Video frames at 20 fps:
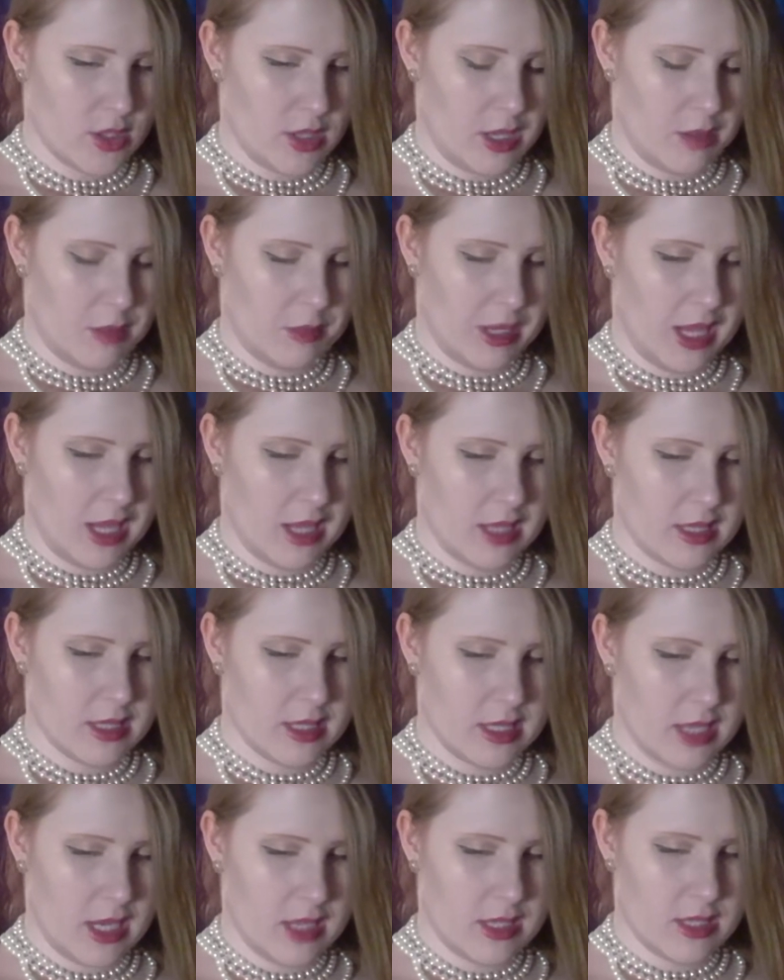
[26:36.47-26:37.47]
and began to
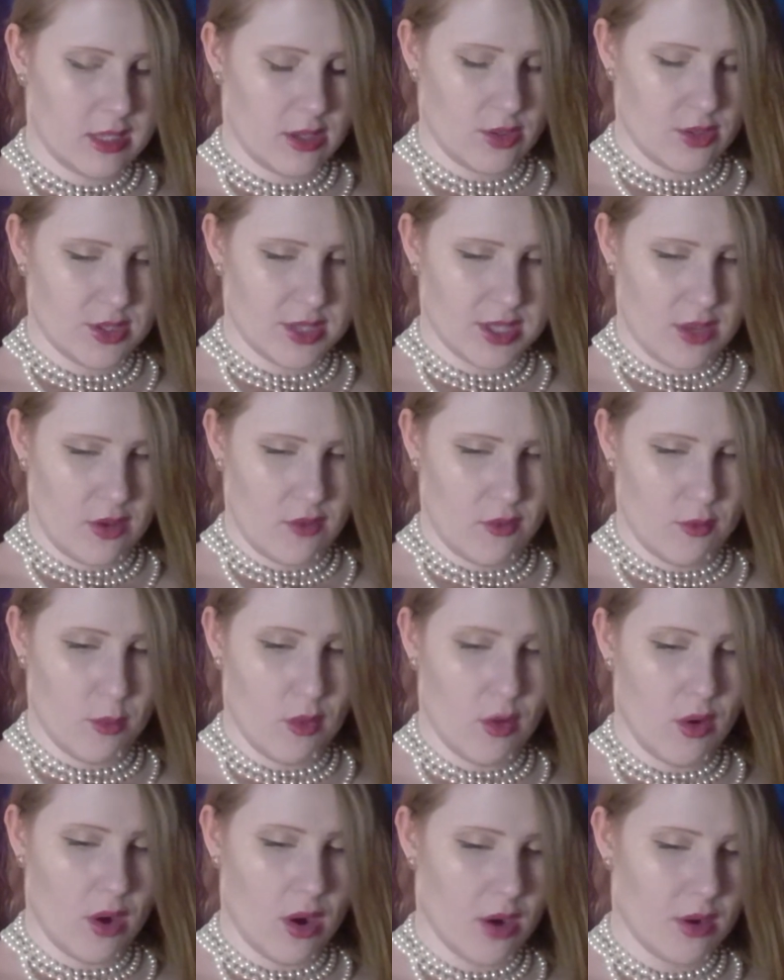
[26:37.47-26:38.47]
take to herself
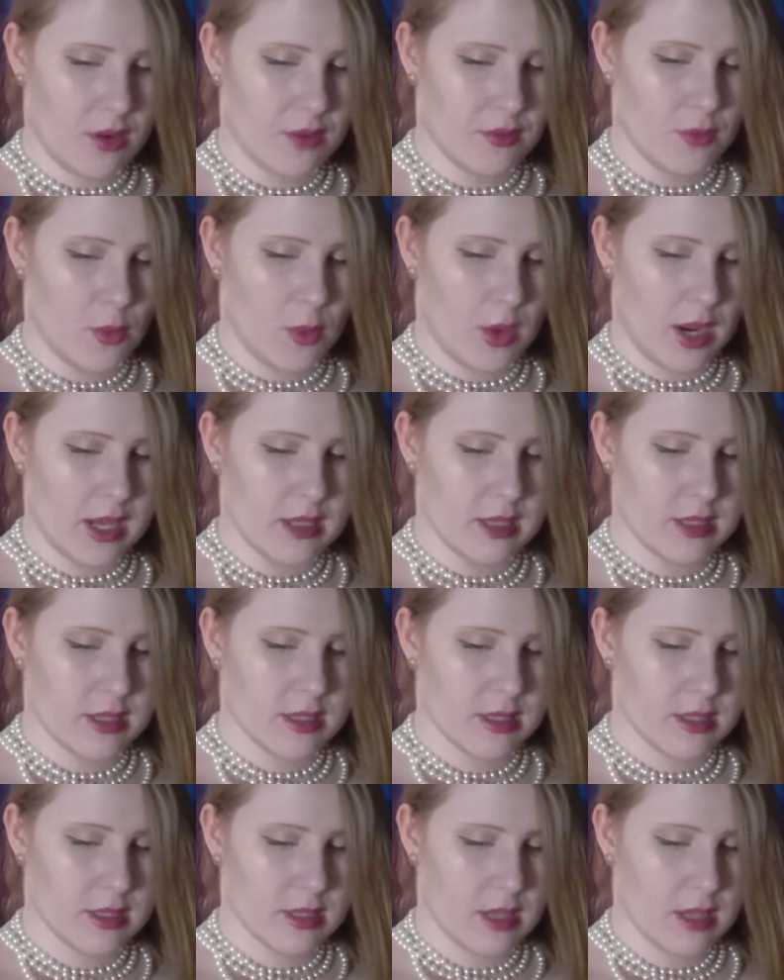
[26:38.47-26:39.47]
more heart of grace.